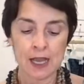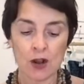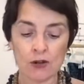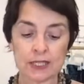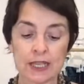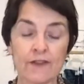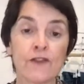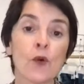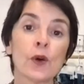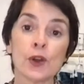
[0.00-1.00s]
cozy
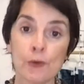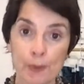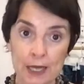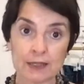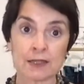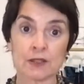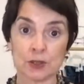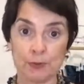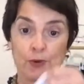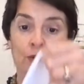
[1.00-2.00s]
for your bust
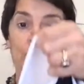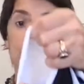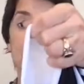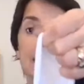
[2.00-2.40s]
support.